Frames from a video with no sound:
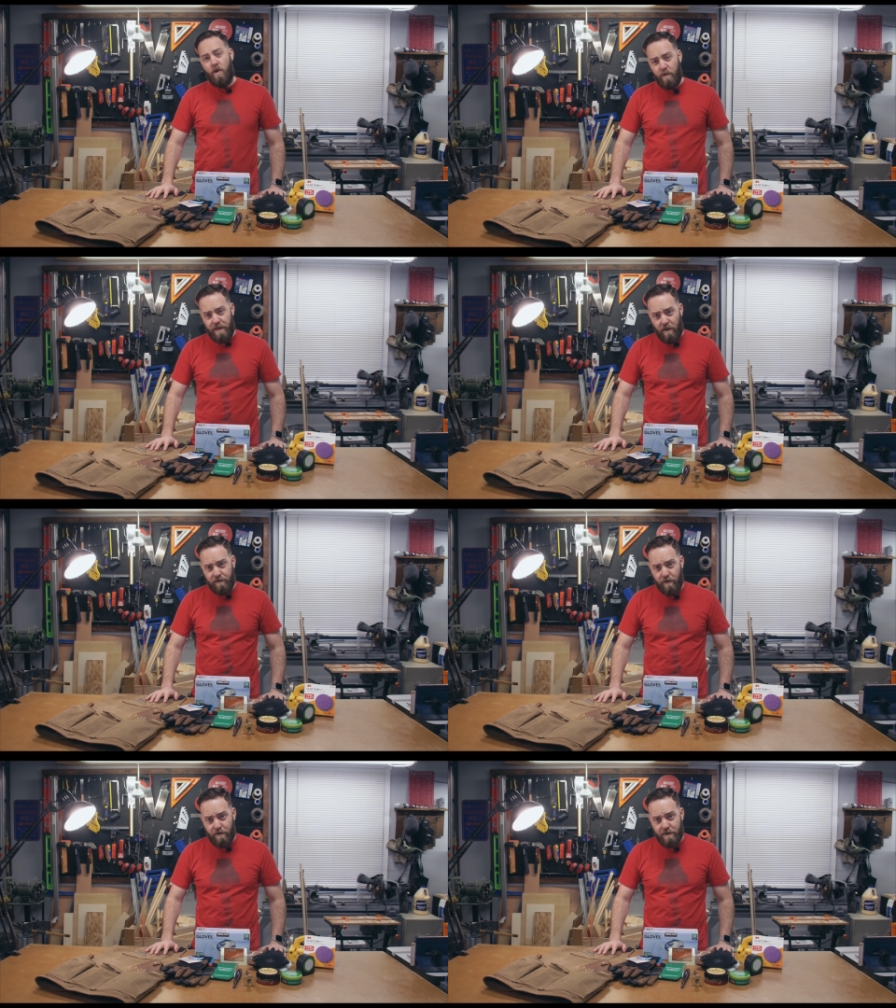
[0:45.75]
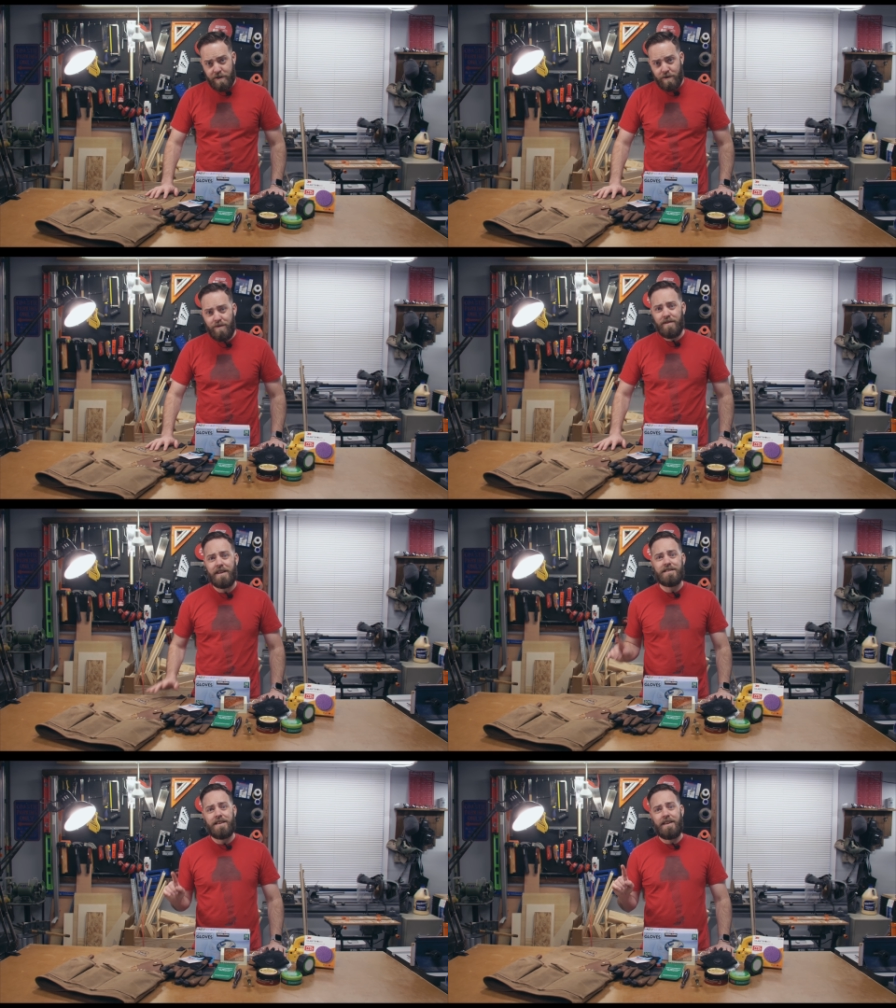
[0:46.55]
Without further ado,
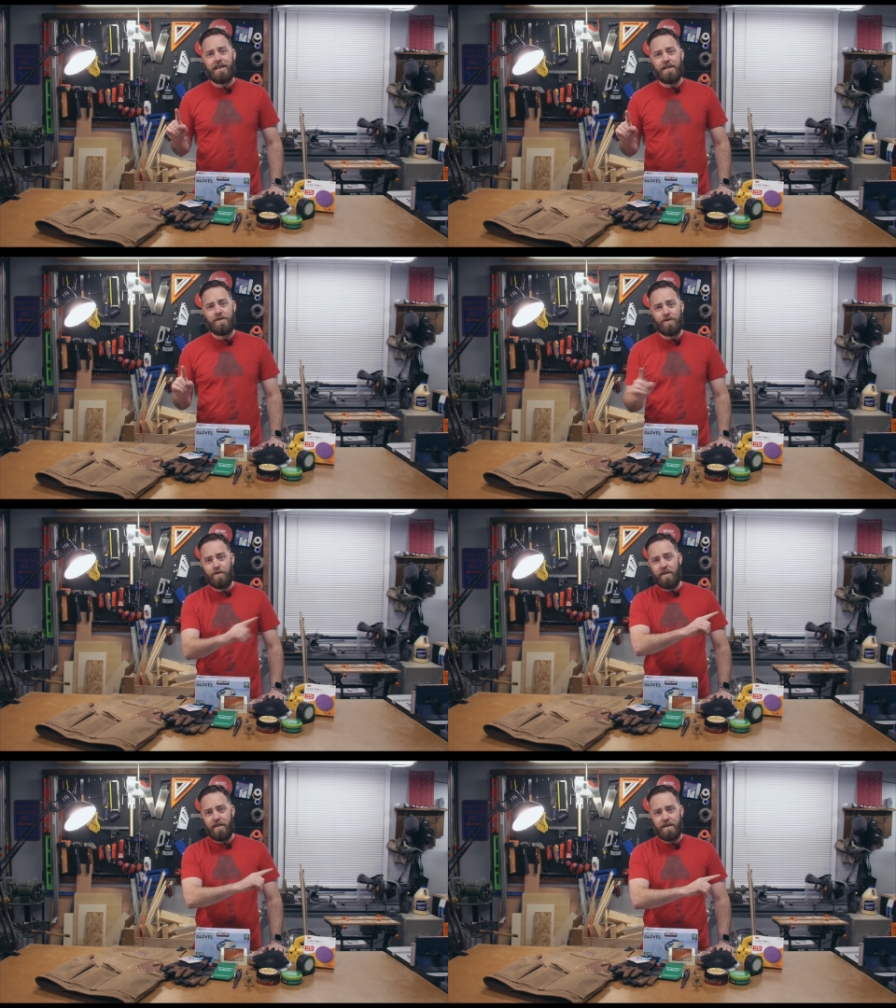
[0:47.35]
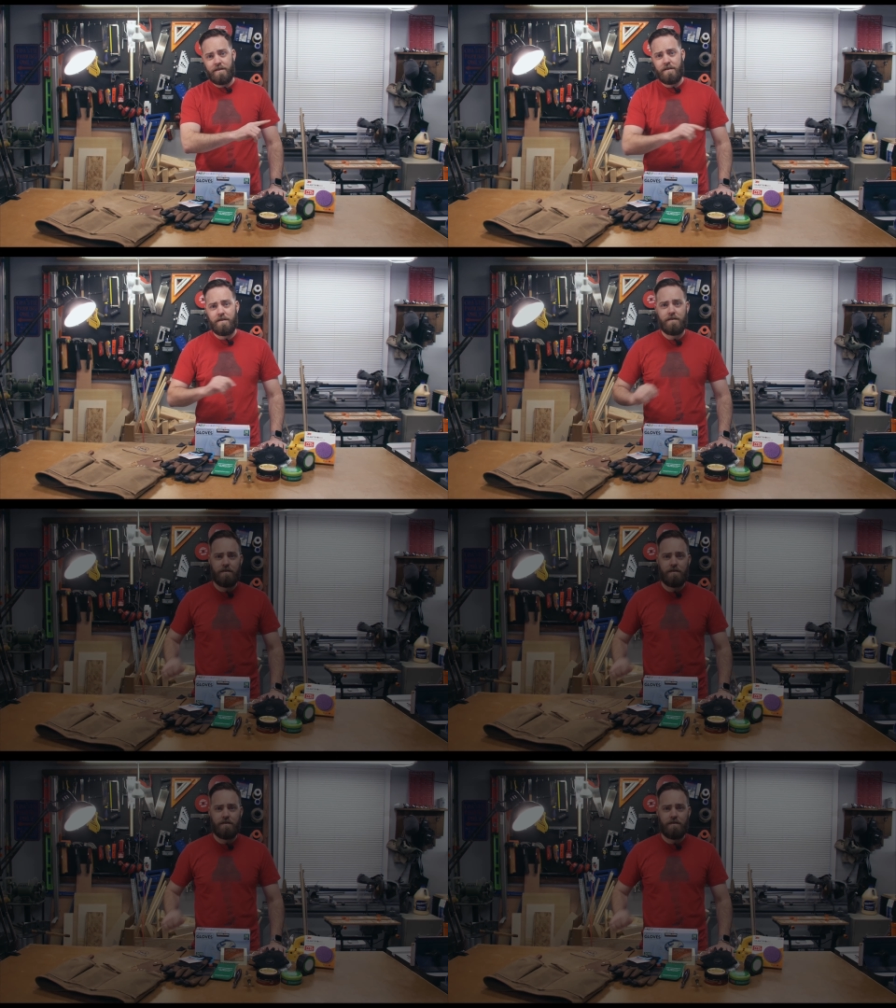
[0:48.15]
let's get into the list.